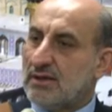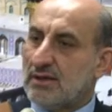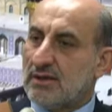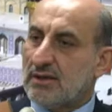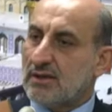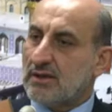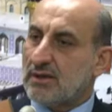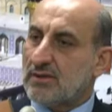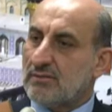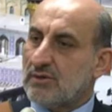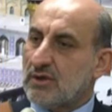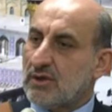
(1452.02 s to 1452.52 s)

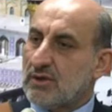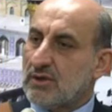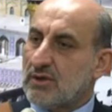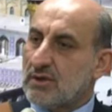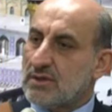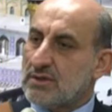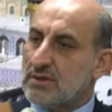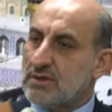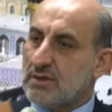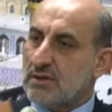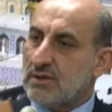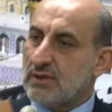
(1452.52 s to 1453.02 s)

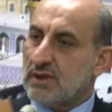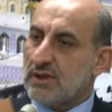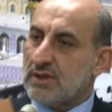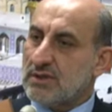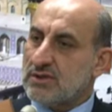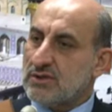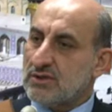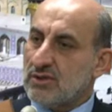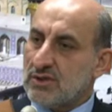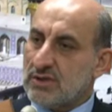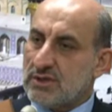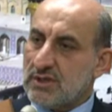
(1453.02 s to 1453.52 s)
because there is
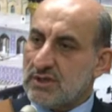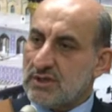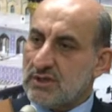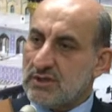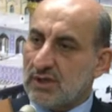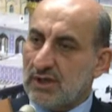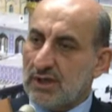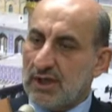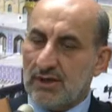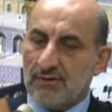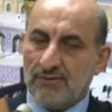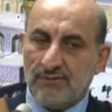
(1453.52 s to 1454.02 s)
no
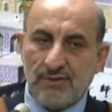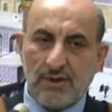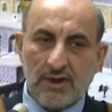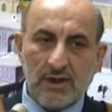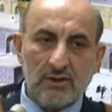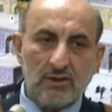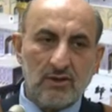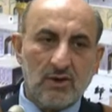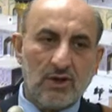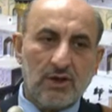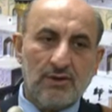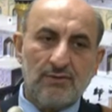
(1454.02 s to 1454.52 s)
sensory effect.
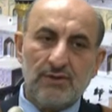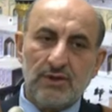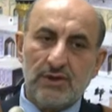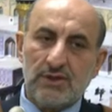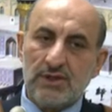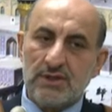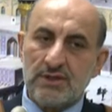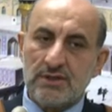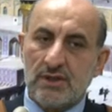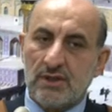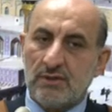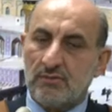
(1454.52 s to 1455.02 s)
Or if it
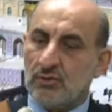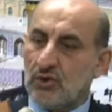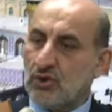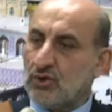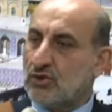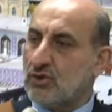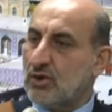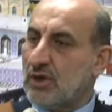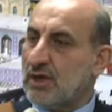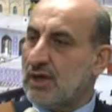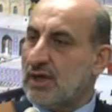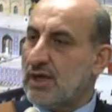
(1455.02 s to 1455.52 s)
is a
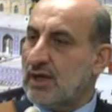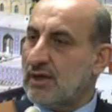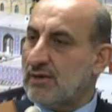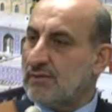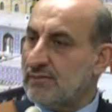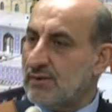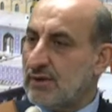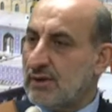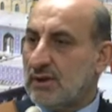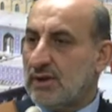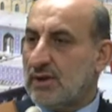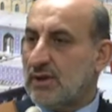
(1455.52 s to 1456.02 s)
motor nerve,
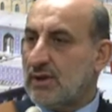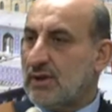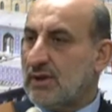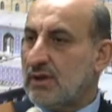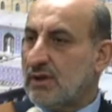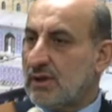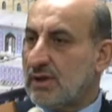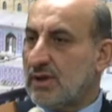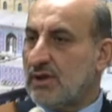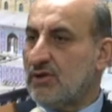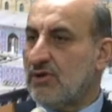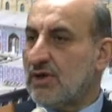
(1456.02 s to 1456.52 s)

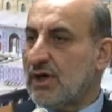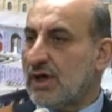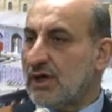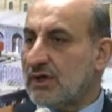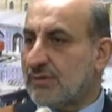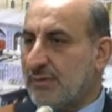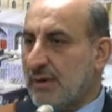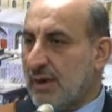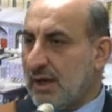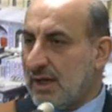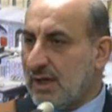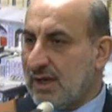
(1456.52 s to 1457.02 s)
then you get
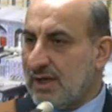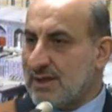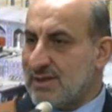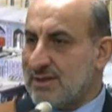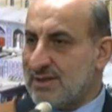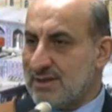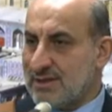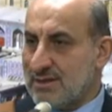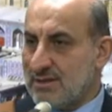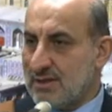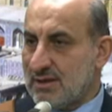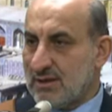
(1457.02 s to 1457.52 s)

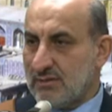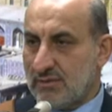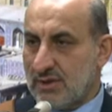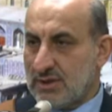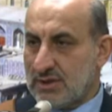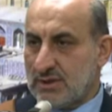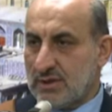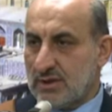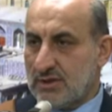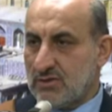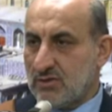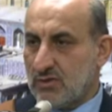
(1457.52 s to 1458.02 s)
paralysis. The
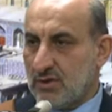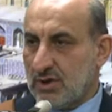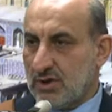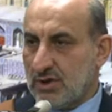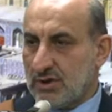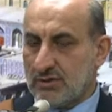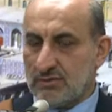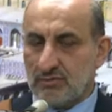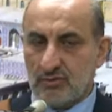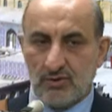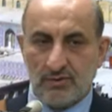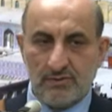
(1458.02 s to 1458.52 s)
muscles will not
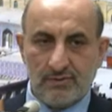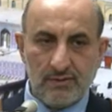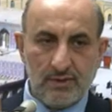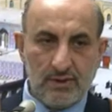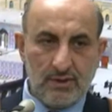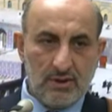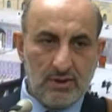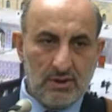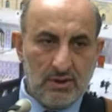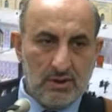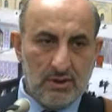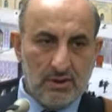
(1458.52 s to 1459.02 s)
move.
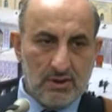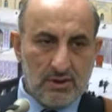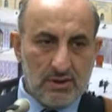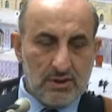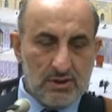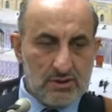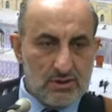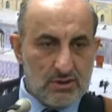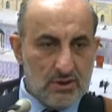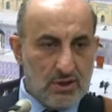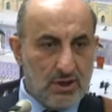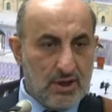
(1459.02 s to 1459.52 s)

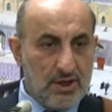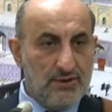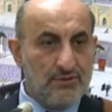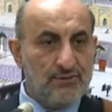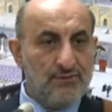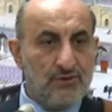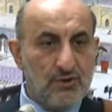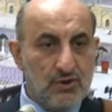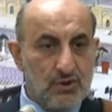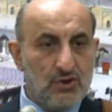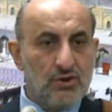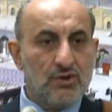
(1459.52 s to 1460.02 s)
So if
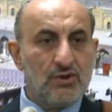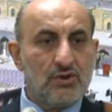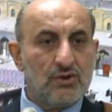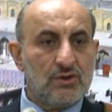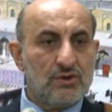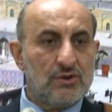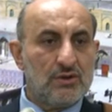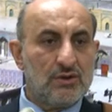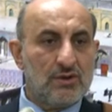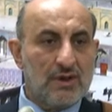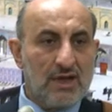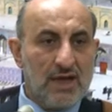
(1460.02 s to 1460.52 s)

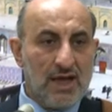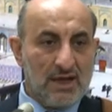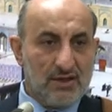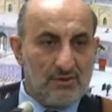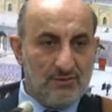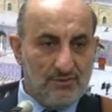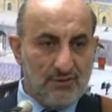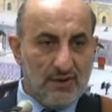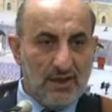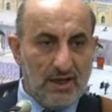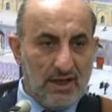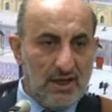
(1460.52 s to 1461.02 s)
you can
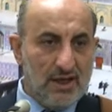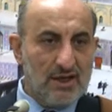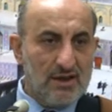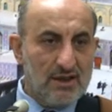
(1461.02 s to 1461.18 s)
feel